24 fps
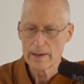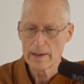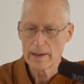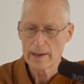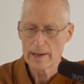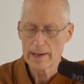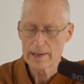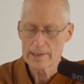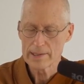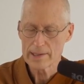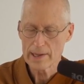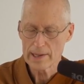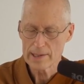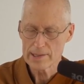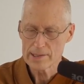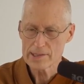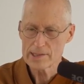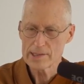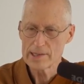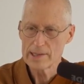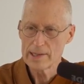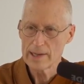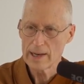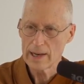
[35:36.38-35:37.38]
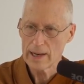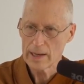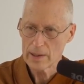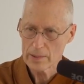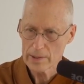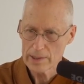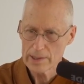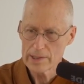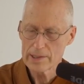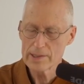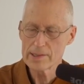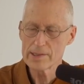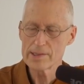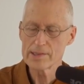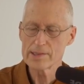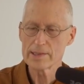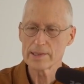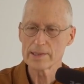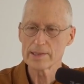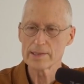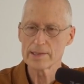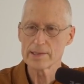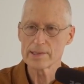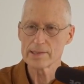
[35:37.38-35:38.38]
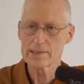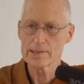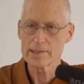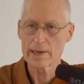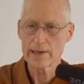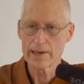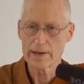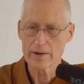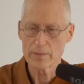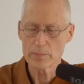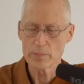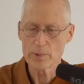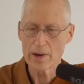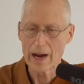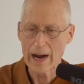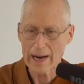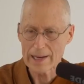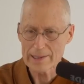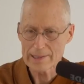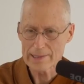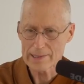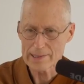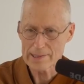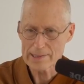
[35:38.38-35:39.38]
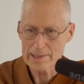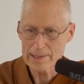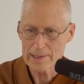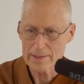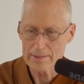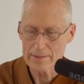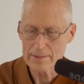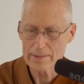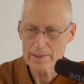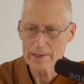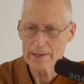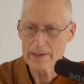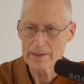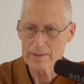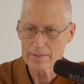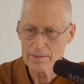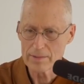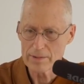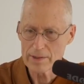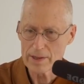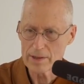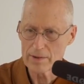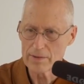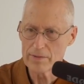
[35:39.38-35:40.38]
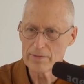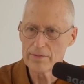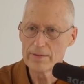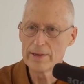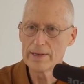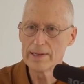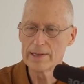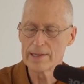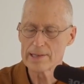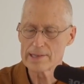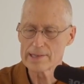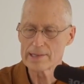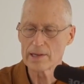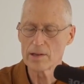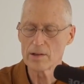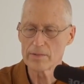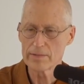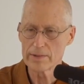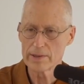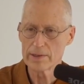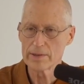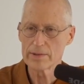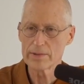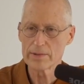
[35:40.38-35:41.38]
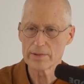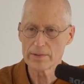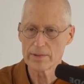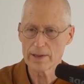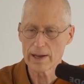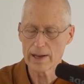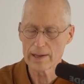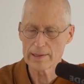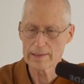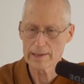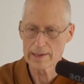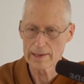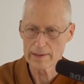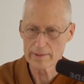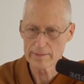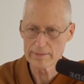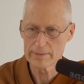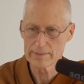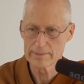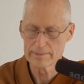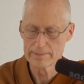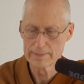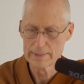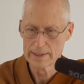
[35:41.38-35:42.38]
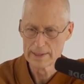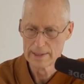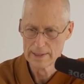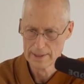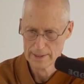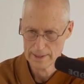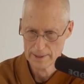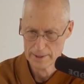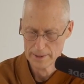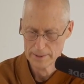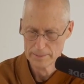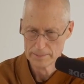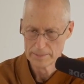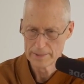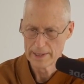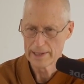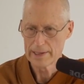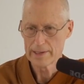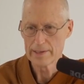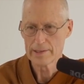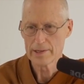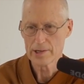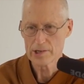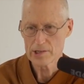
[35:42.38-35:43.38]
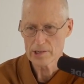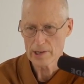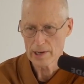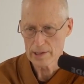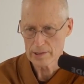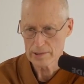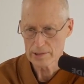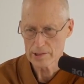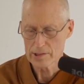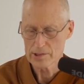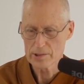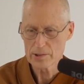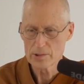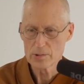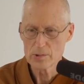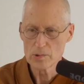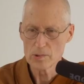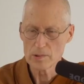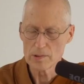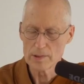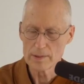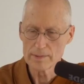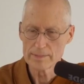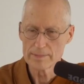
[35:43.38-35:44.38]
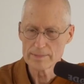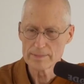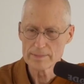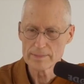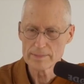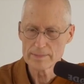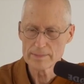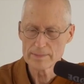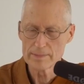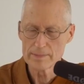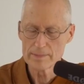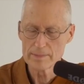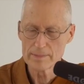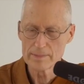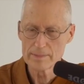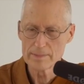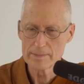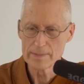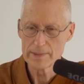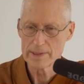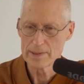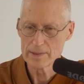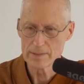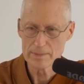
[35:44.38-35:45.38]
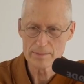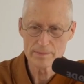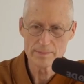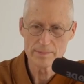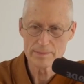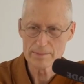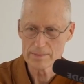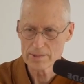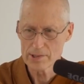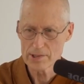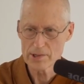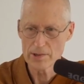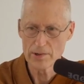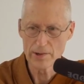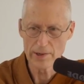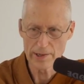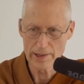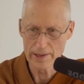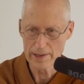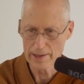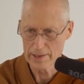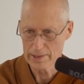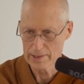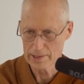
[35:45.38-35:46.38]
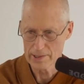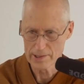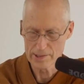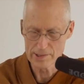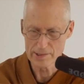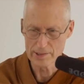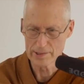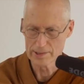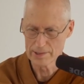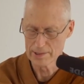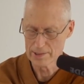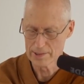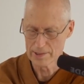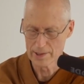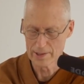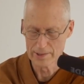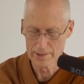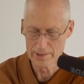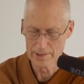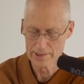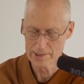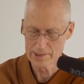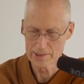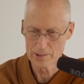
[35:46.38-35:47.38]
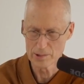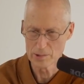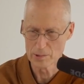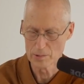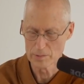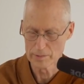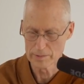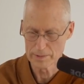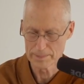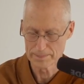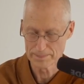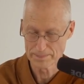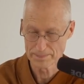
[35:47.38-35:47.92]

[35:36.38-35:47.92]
and, and see how it is that this kind of practice can, can, can feed itself into that life. Taking the child to school, you know, stirring the onions on the on the stove,